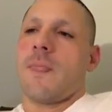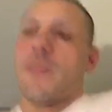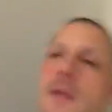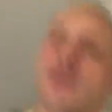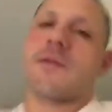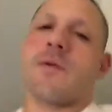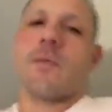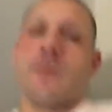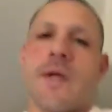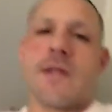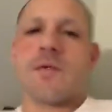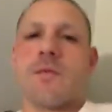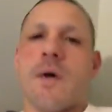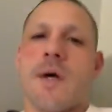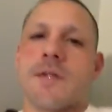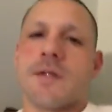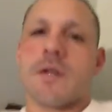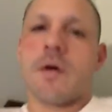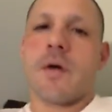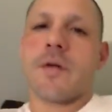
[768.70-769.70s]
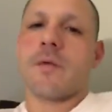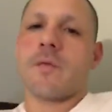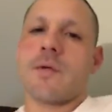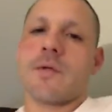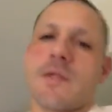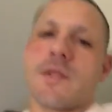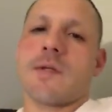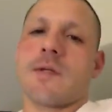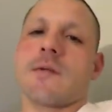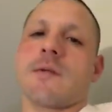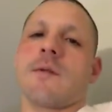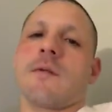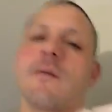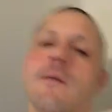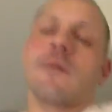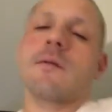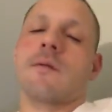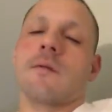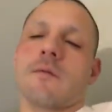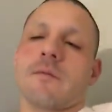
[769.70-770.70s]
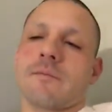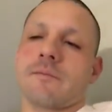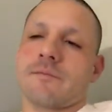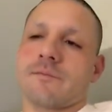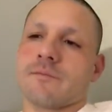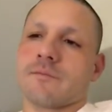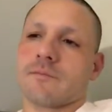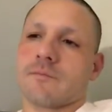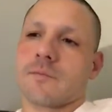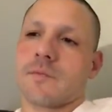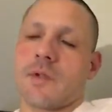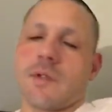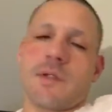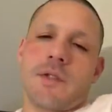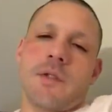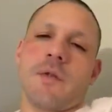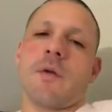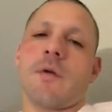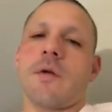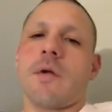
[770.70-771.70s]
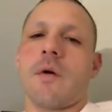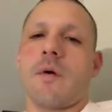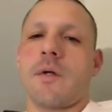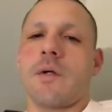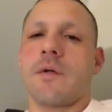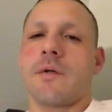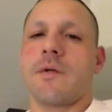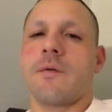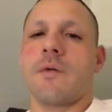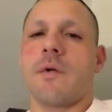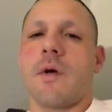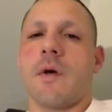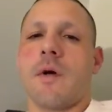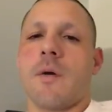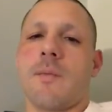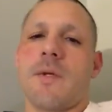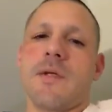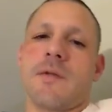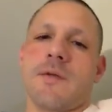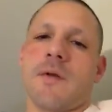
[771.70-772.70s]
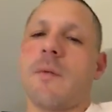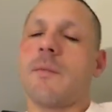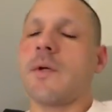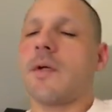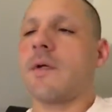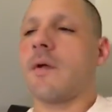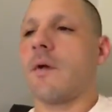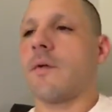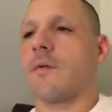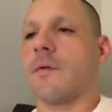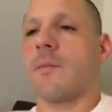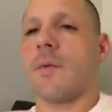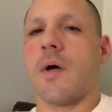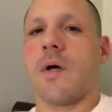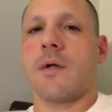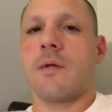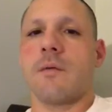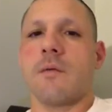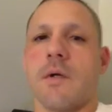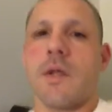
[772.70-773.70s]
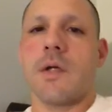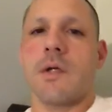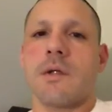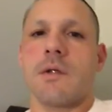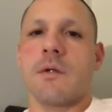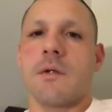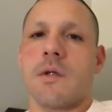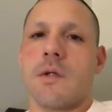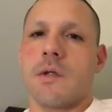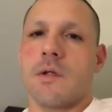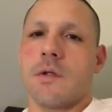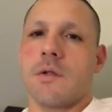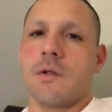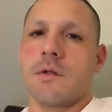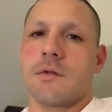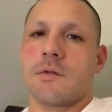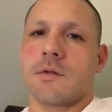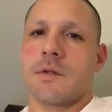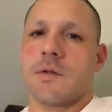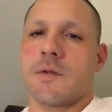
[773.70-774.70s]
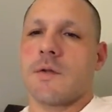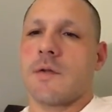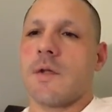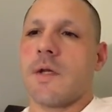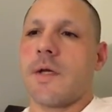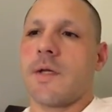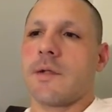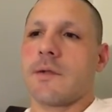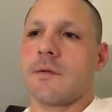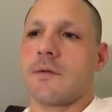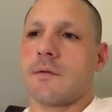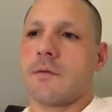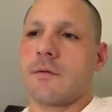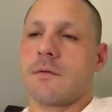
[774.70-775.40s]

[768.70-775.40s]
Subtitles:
that's why it's called the resistance. That you don't know it, you're too dumb. I mean, somebody knows about it, right? Because it's like